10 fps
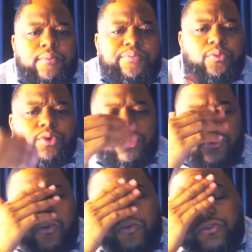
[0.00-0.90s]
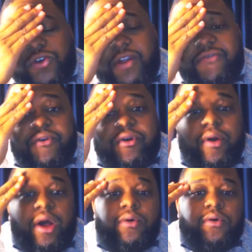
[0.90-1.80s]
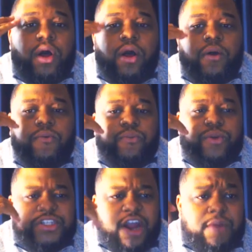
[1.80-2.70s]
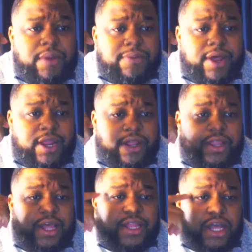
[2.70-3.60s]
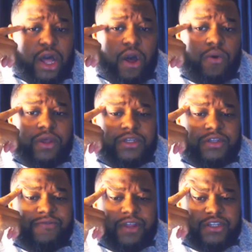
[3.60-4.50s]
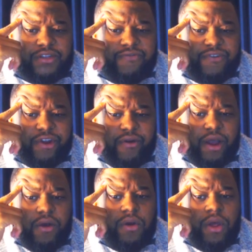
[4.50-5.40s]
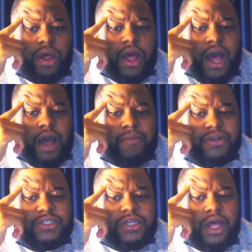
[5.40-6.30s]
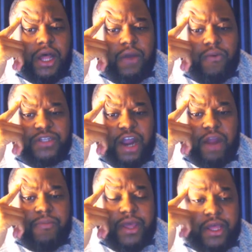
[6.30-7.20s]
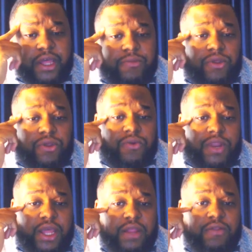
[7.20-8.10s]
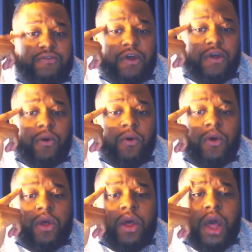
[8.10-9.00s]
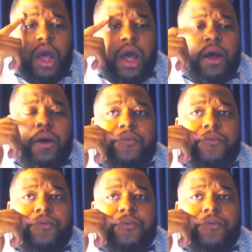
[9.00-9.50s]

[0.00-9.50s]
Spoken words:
when you try to figure out retirement planning, the goal is to figure out how much retirement income you need. So uh,